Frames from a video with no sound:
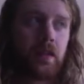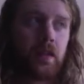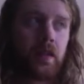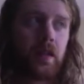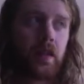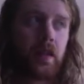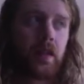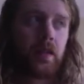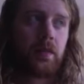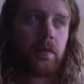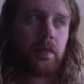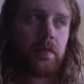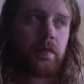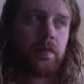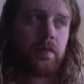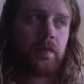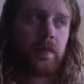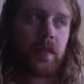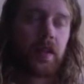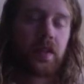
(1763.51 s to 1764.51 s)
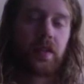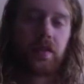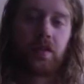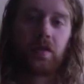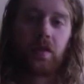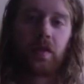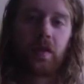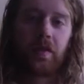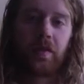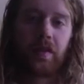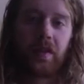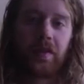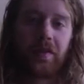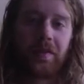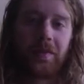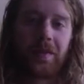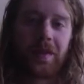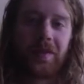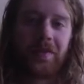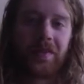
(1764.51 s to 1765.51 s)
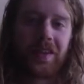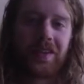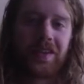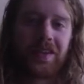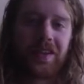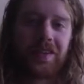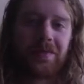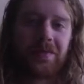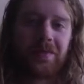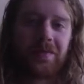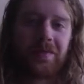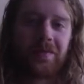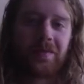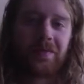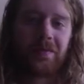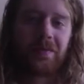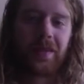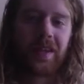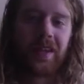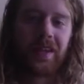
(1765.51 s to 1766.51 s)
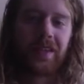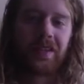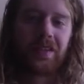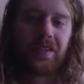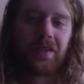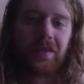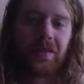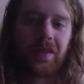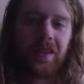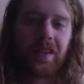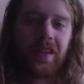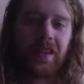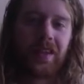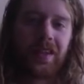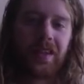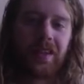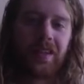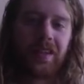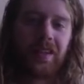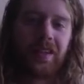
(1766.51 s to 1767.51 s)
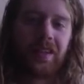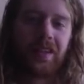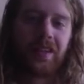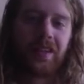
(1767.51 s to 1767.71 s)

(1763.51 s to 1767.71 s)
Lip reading: I just don't know if enough of my friends are committing to it, and